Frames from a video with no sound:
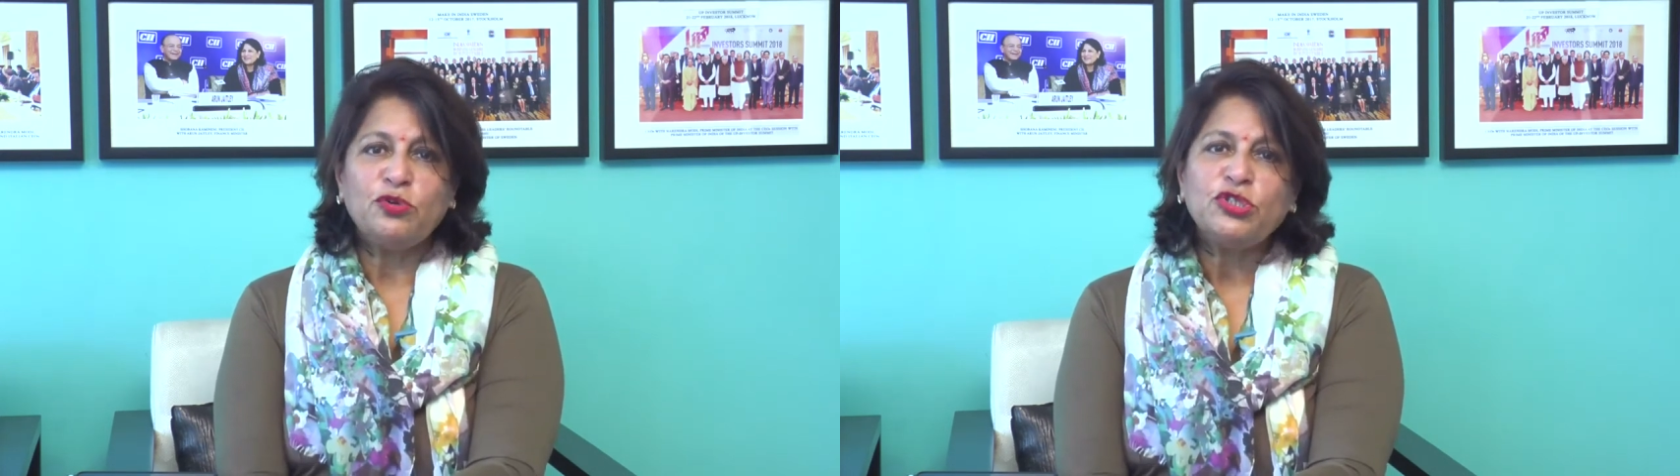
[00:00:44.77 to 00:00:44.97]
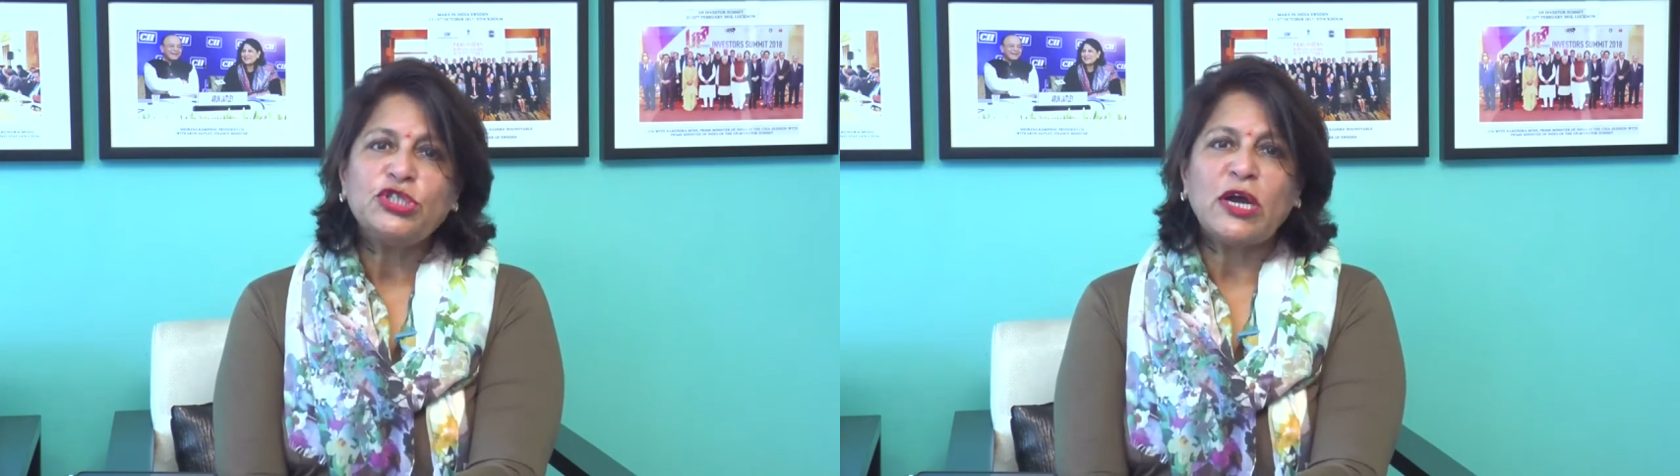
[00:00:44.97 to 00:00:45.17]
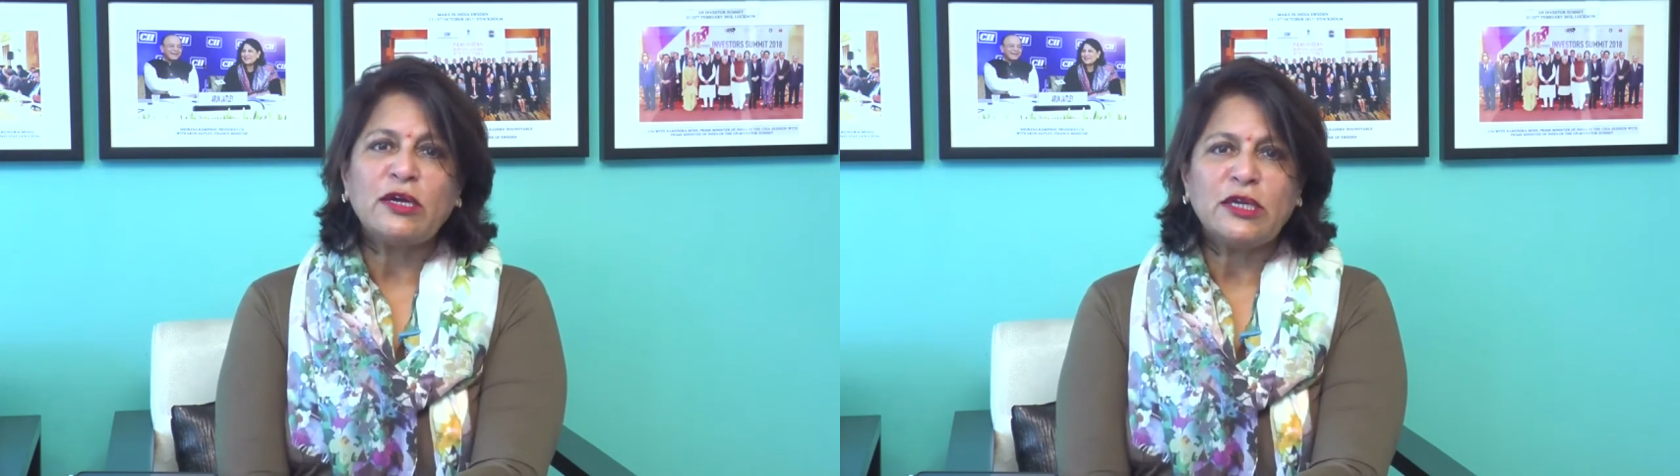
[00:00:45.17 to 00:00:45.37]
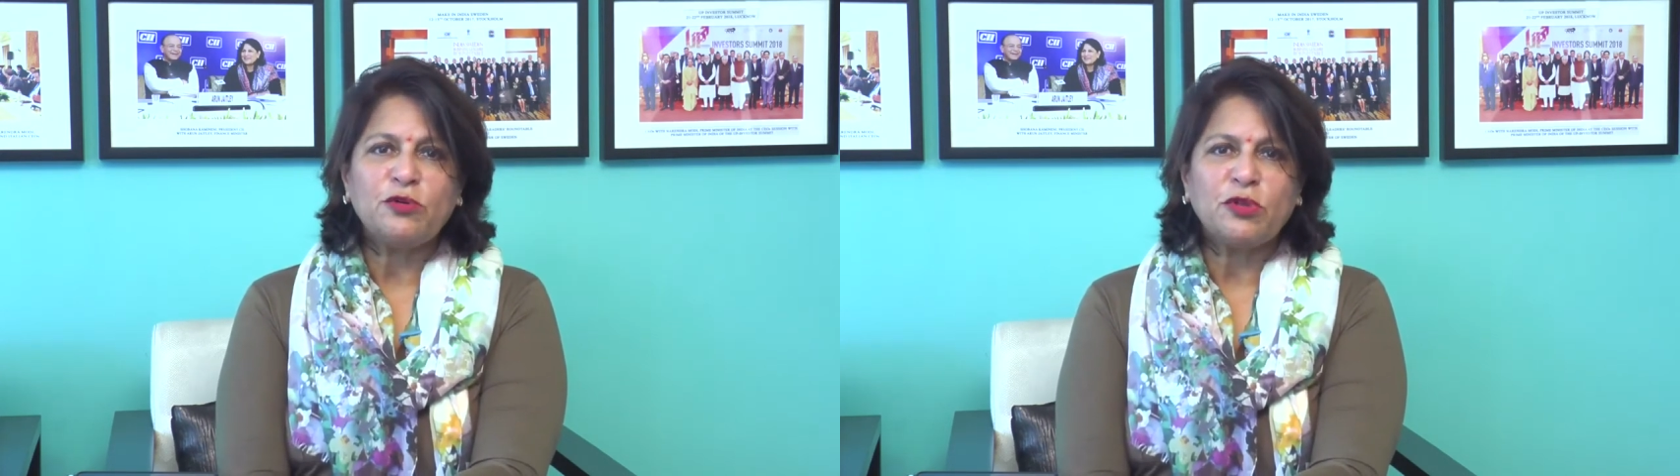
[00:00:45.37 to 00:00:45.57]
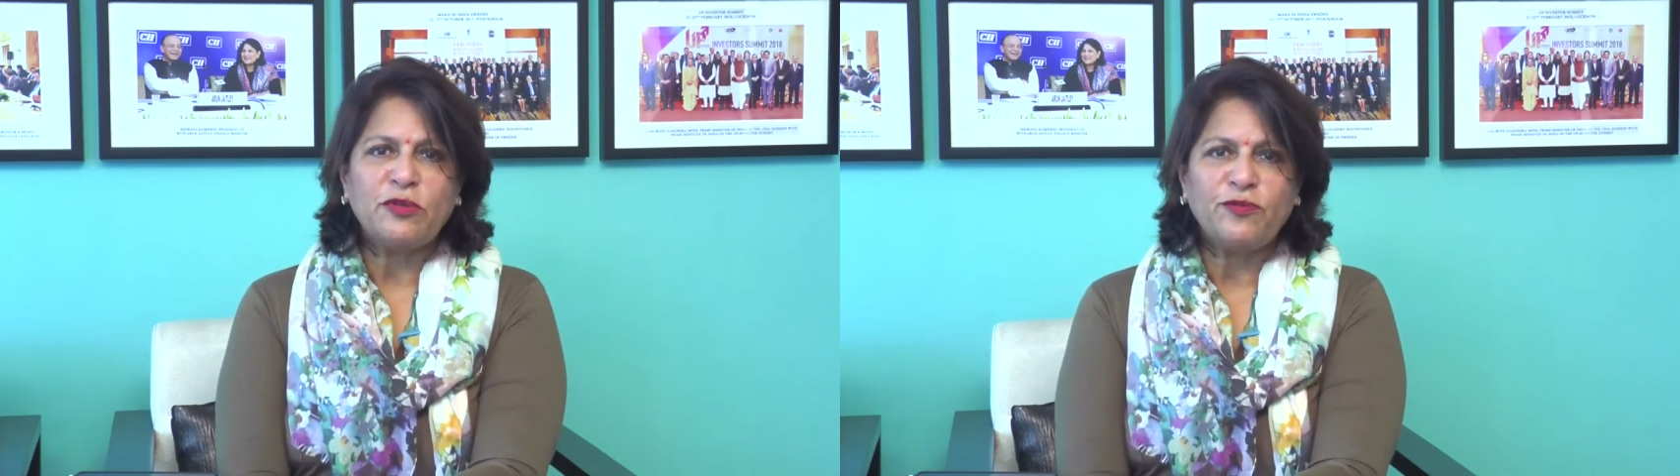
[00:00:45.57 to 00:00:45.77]
to chart
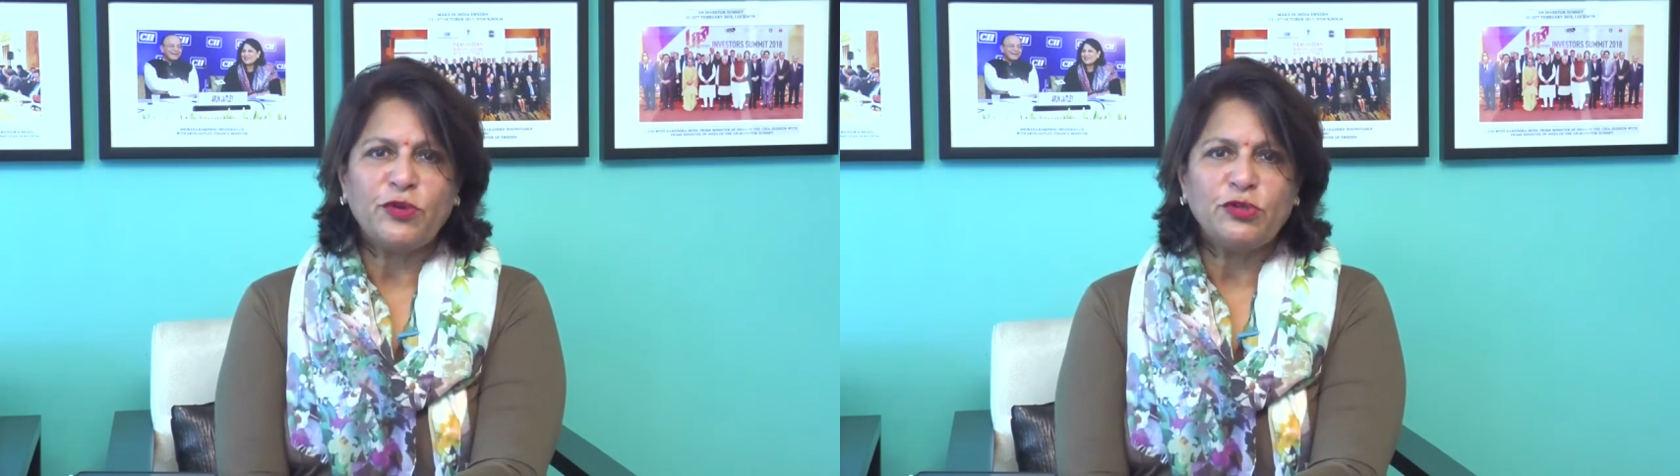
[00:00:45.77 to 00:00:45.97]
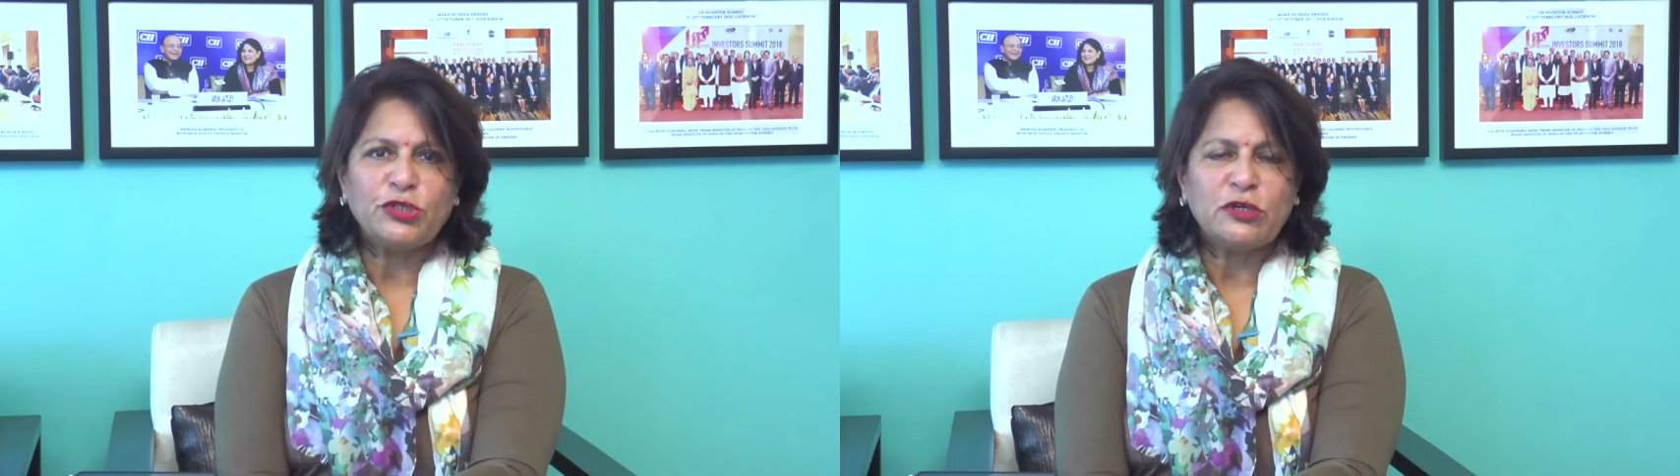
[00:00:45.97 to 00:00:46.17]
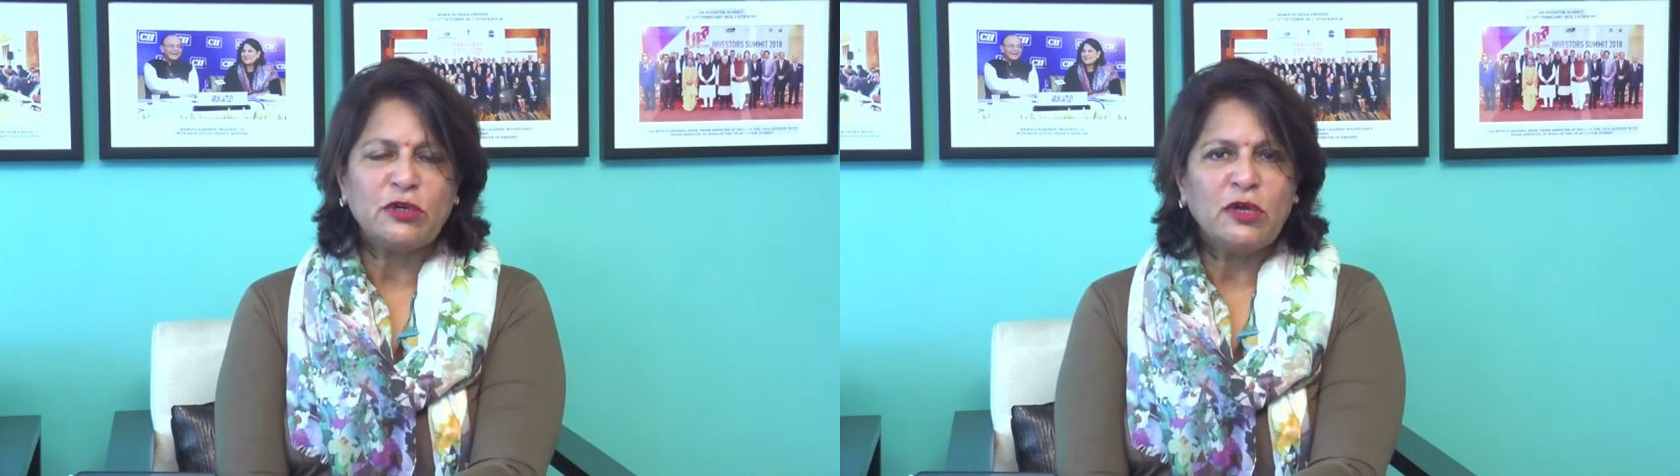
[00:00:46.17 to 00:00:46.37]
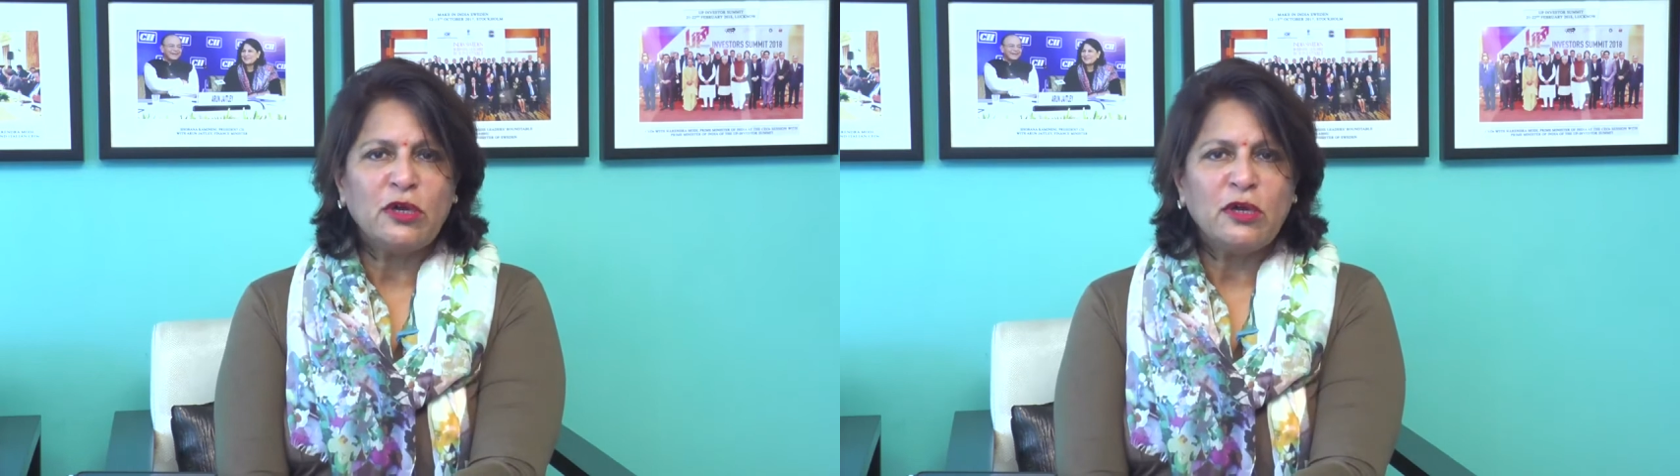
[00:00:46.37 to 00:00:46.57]
out the future,